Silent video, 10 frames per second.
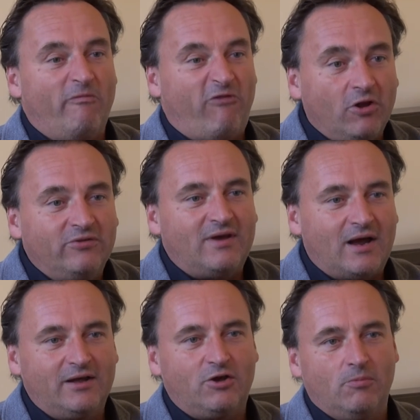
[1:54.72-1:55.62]

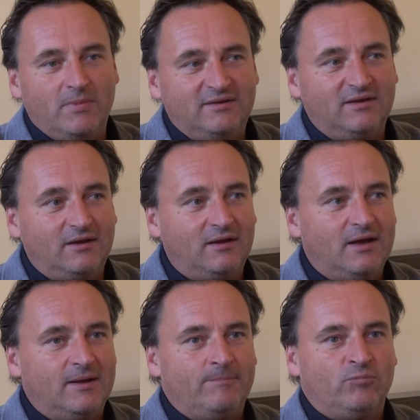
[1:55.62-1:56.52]
voluntarily committing
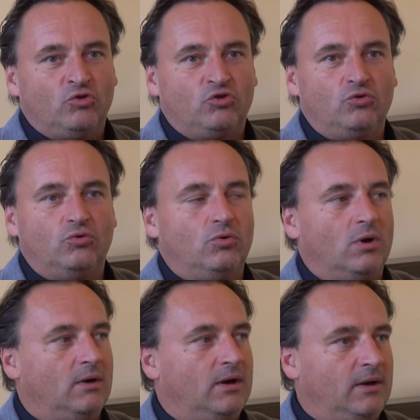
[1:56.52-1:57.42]
to
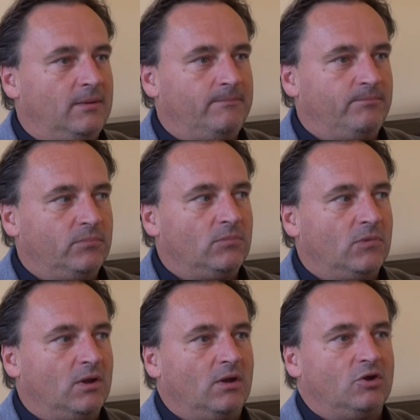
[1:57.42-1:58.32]

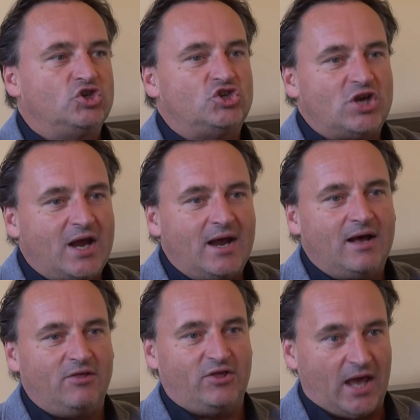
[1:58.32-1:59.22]

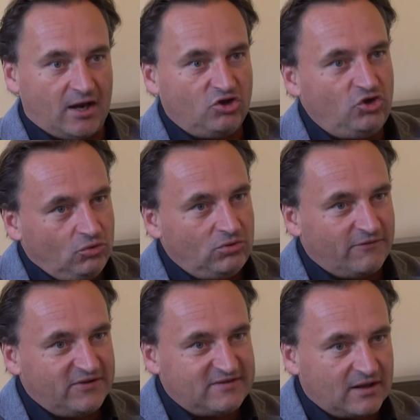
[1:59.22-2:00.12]
share the attitude
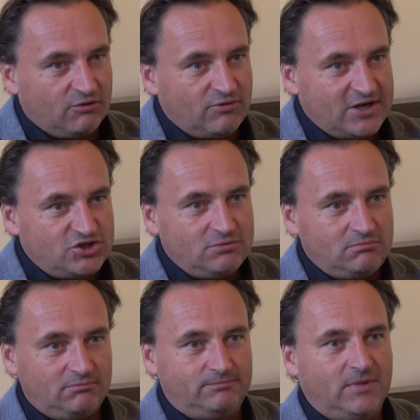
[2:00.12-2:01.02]
of this declaration,
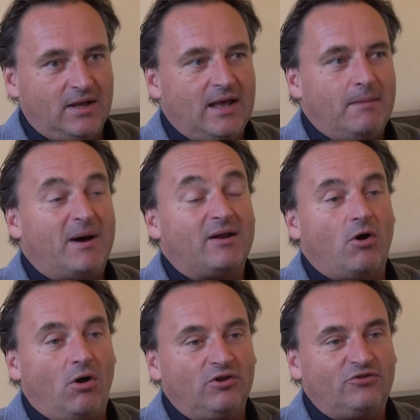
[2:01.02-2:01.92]
but
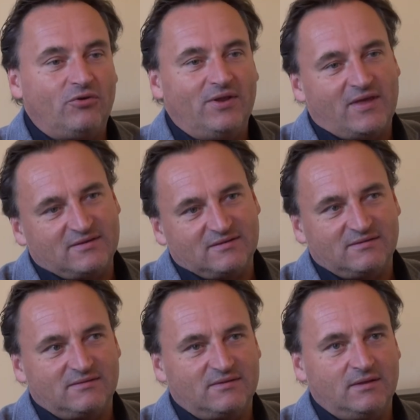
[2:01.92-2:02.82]
also, and this
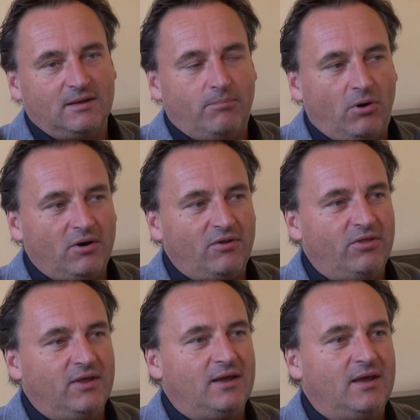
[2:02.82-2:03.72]
is important
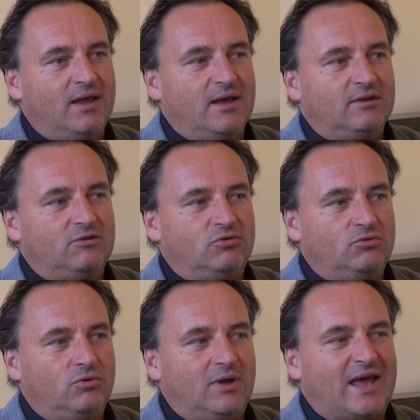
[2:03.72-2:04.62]
thing,
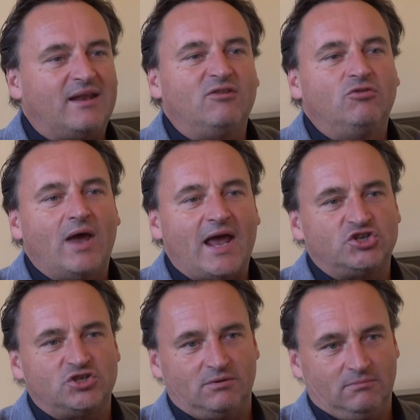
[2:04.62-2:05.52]
to get into
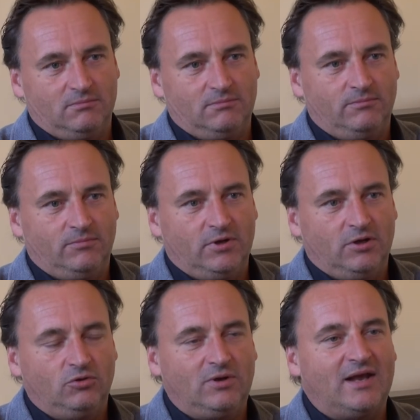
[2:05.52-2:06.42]
action,
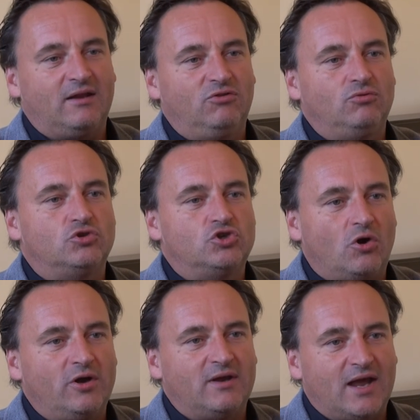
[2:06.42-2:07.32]
to get into
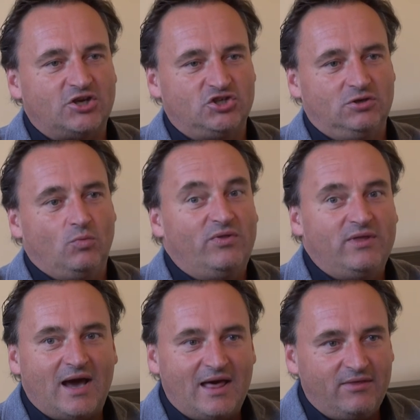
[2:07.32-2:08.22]
joint action with
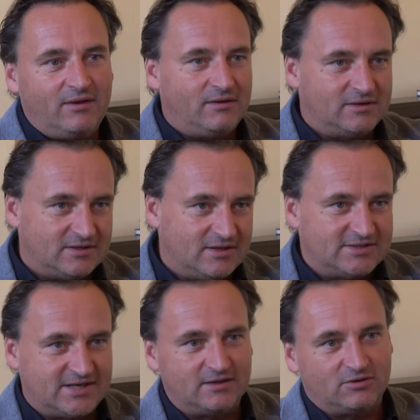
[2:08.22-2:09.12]
the other
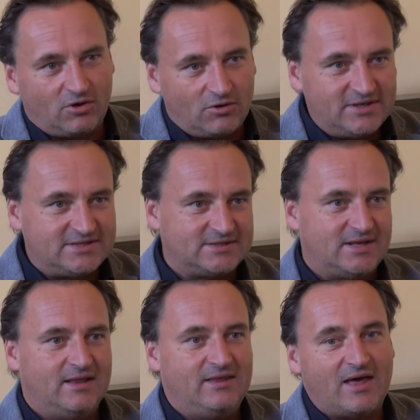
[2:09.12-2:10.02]
signatories,
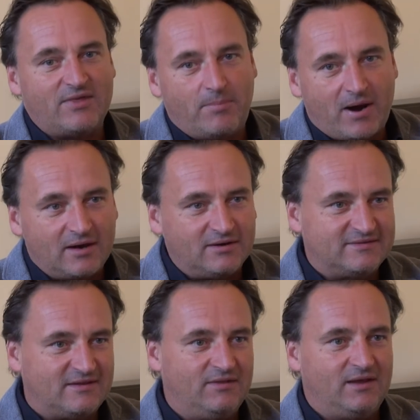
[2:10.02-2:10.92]
the other
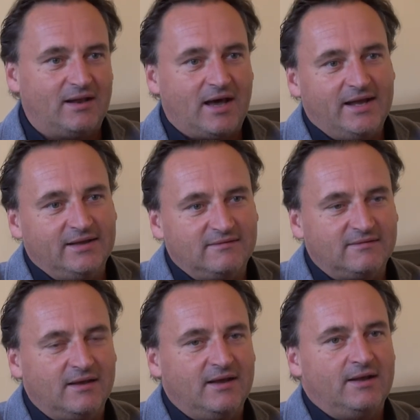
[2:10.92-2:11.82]
partners in the
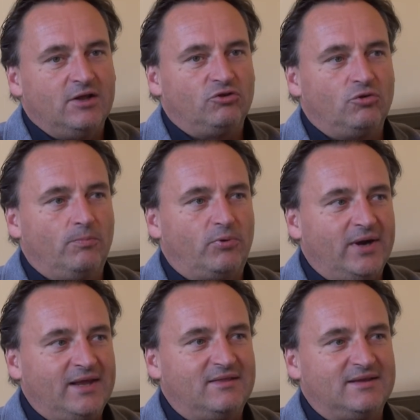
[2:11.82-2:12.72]
alliance, to
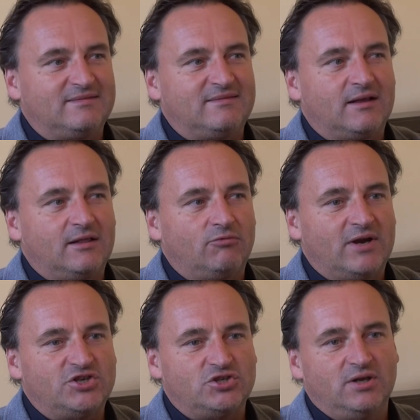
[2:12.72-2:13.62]
bring this
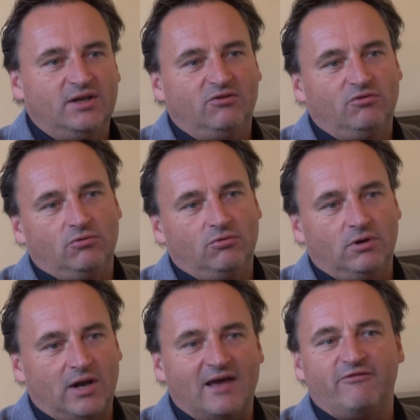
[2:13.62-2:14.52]
declaration into
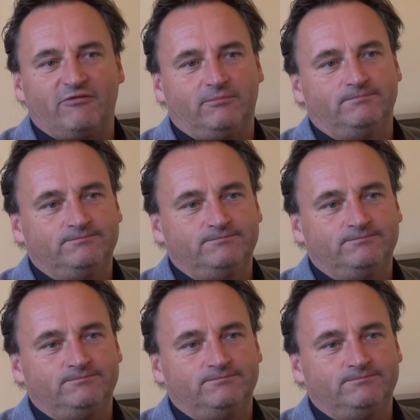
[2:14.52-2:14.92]
life.